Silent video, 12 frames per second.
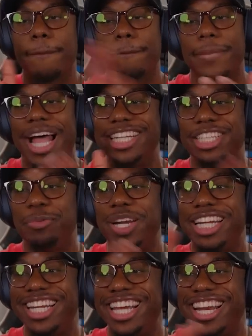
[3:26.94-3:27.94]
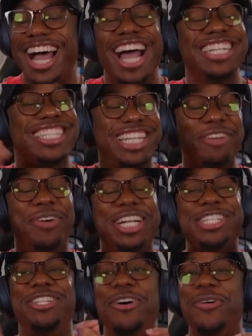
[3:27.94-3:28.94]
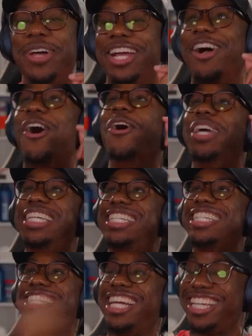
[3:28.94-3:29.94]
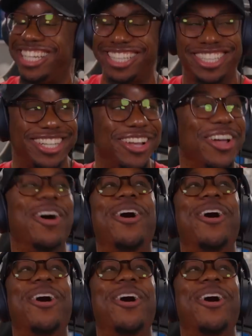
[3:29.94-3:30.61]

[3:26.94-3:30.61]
I see what he did. I see what he's doing. Oh, he's a genius.